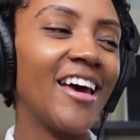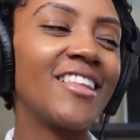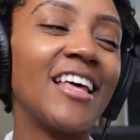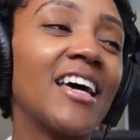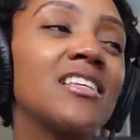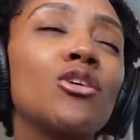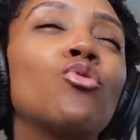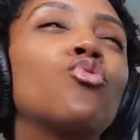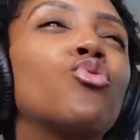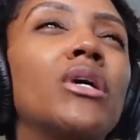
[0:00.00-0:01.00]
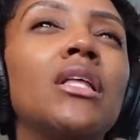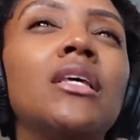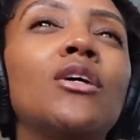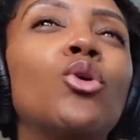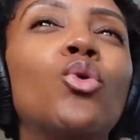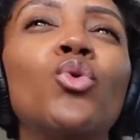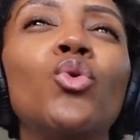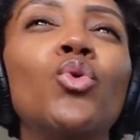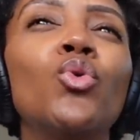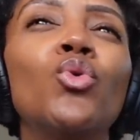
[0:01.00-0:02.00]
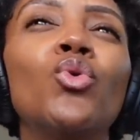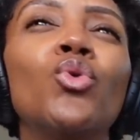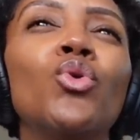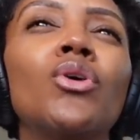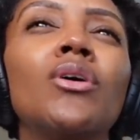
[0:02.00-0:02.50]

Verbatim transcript: That is a really cool